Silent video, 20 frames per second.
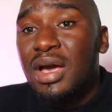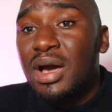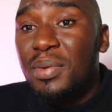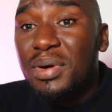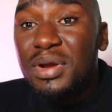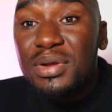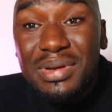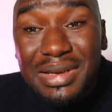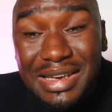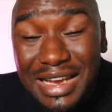I
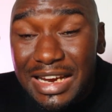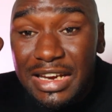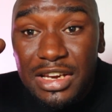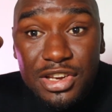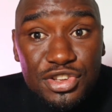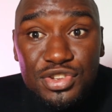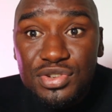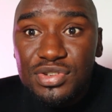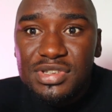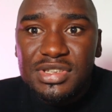wanted to
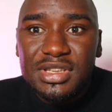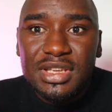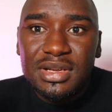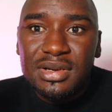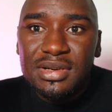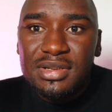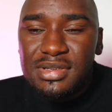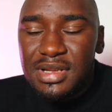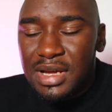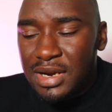learn new
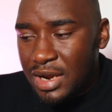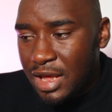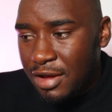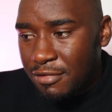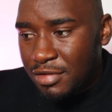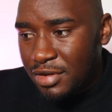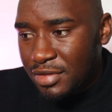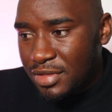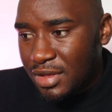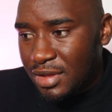skills and
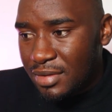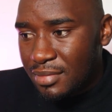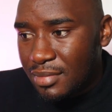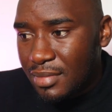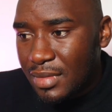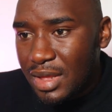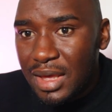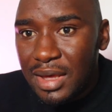everything.